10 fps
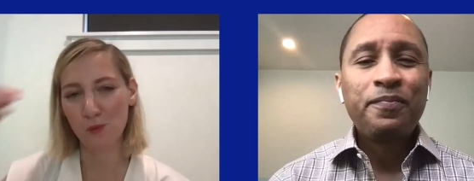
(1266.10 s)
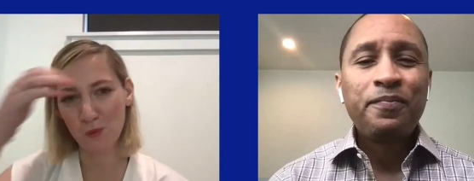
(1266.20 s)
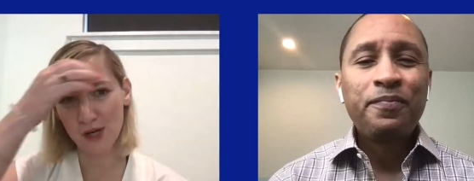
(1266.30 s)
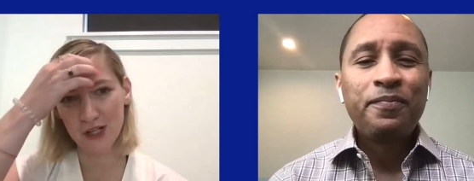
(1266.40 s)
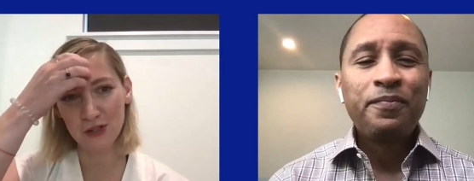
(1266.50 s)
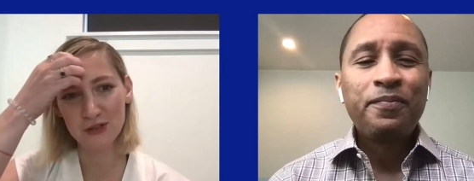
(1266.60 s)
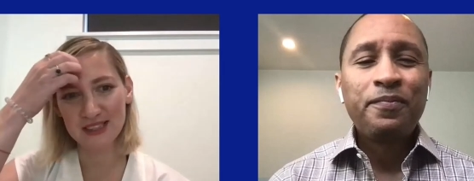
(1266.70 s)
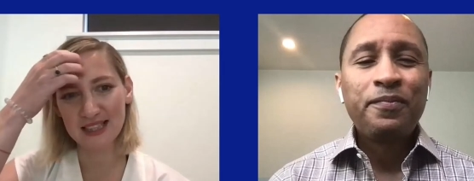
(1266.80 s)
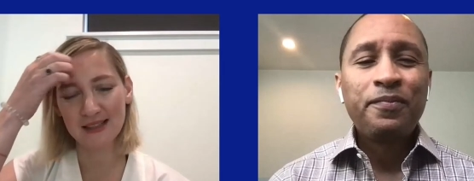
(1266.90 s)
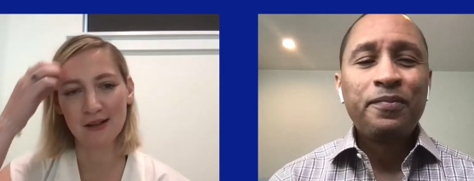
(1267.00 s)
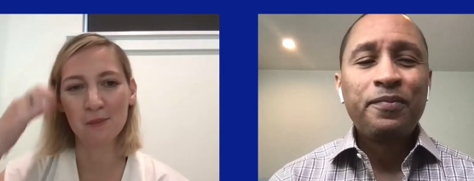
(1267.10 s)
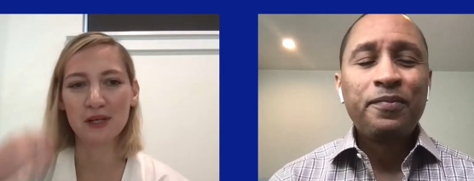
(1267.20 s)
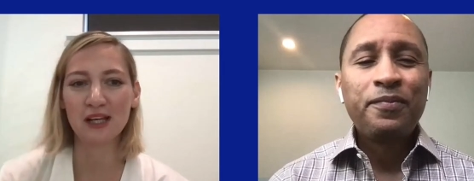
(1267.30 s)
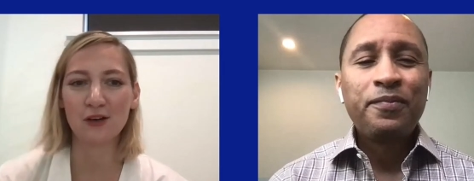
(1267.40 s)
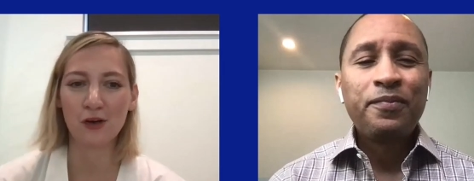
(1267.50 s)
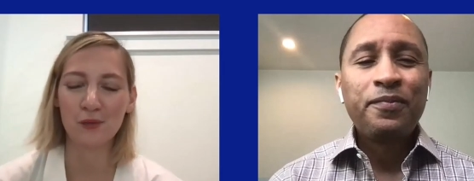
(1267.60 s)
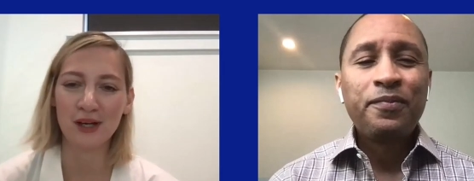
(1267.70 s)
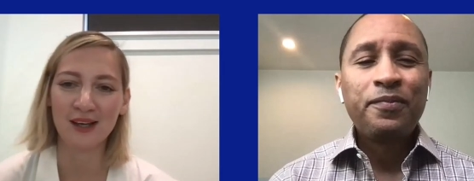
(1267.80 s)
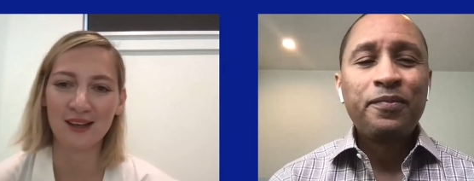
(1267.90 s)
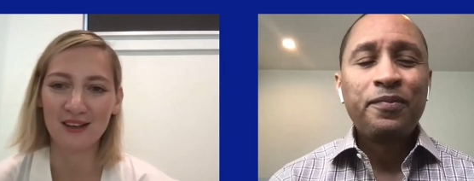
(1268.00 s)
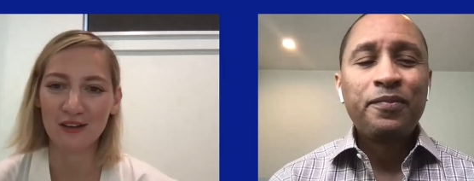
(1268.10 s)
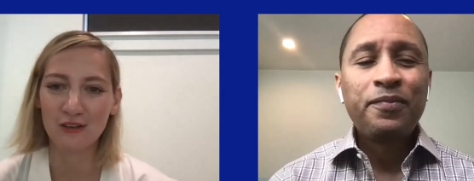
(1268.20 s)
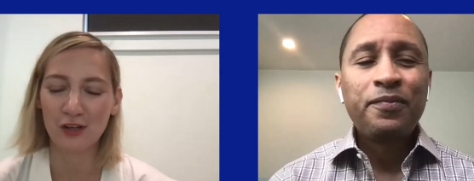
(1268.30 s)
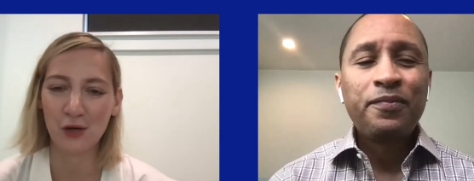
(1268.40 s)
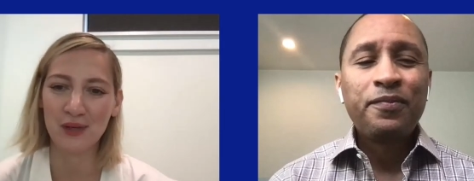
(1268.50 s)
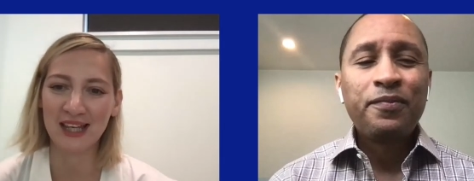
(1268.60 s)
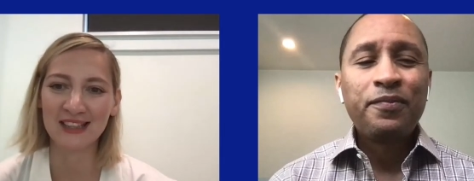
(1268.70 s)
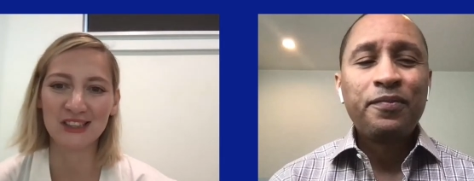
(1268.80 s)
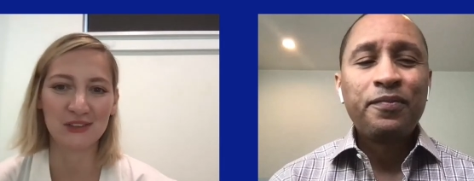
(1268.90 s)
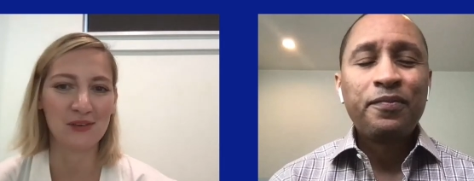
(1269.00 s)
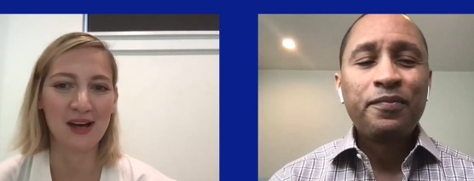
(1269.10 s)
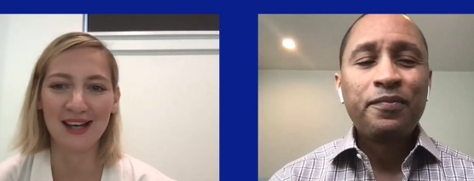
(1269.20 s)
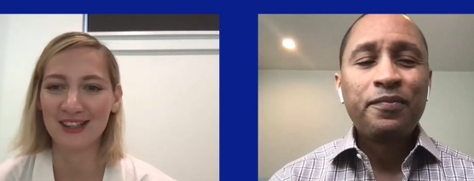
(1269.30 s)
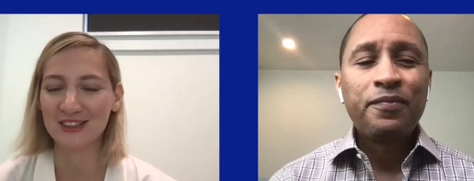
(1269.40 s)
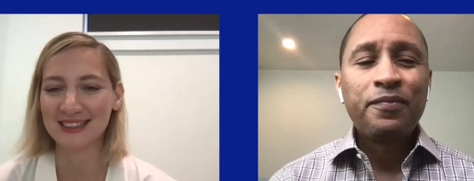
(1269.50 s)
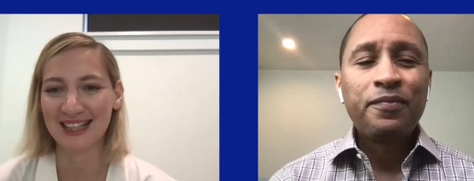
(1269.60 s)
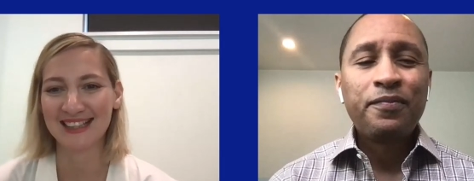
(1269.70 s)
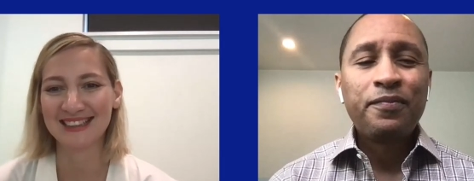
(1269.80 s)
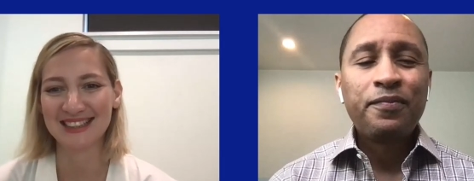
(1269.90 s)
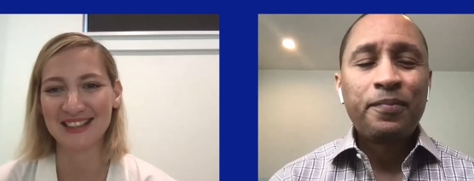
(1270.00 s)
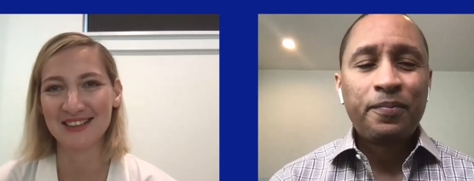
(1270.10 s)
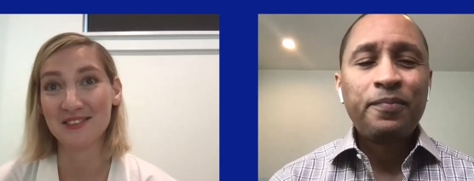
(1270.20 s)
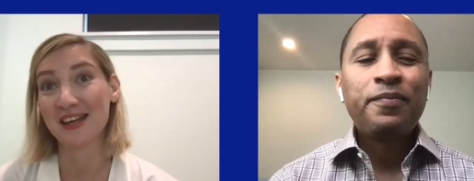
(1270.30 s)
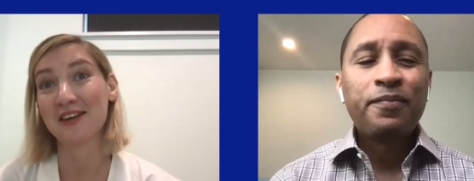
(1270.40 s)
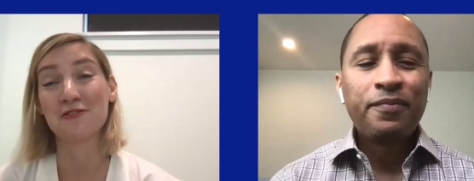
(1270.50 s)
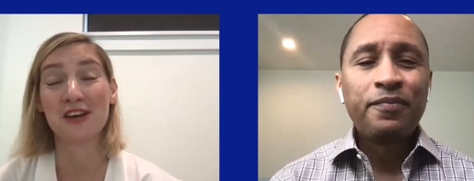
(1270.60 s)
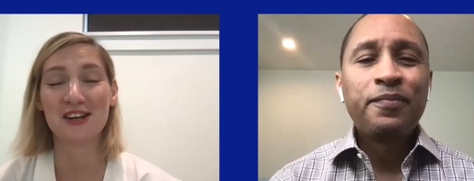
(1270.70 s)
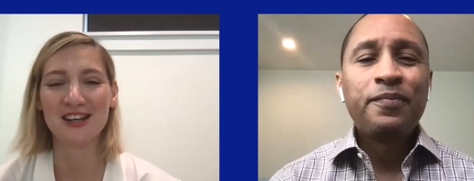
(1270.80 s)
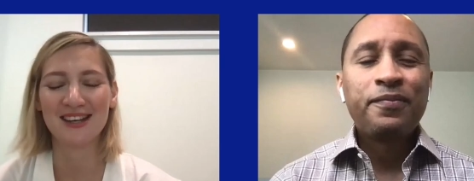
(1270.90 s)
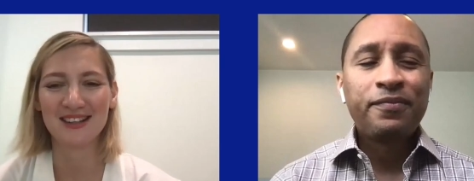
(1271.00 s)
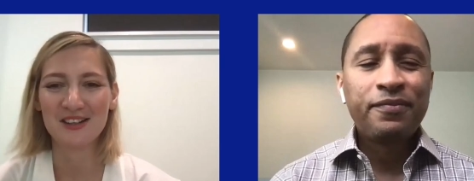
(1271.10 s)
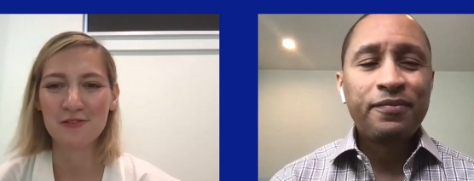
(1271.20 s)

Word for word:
Speaker 1: where do you see the company growing into? I understand it's in kind of very,